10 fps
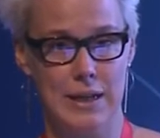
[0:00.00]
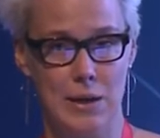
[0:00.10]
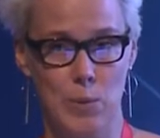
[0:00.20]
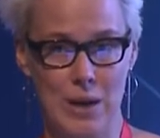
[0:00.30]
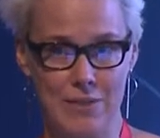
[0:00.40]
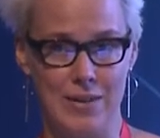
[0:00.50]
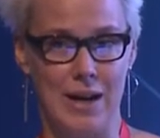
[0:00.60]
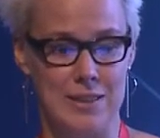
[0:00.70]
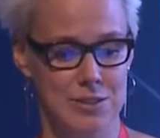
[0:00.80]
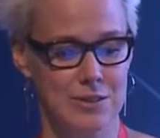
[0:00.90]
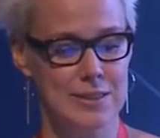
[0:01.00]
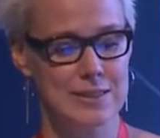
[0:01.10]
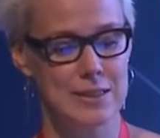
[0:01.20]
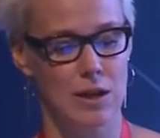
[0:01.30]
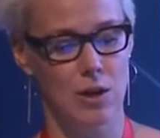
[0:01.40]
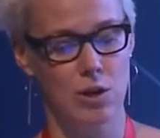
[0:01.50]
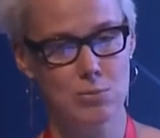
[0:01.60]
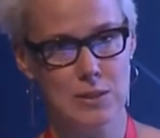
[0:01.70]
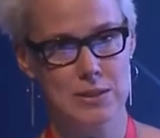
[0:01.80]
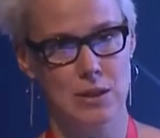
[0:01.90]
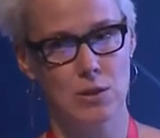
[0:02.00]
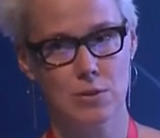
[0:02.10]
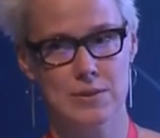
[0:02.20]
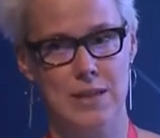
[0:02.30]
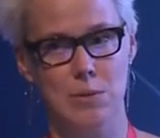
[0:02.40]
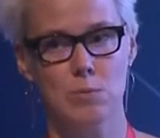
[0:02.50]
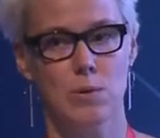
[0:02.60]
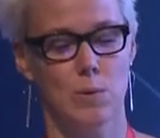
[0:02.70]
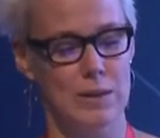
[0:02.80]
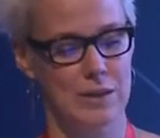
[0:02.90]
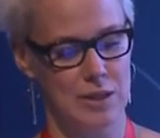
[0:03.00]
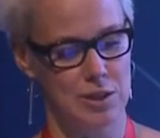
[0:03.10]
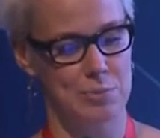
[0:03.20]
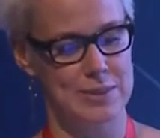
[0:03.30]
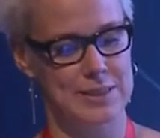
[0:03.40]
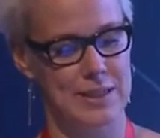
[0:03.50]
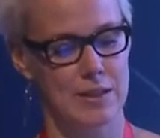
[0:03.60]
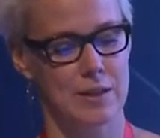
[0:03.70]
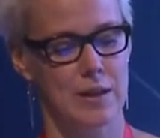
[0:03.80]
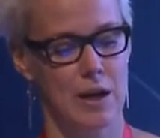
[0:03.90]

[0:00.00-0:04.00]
we have answers. Almost all of them, 100%,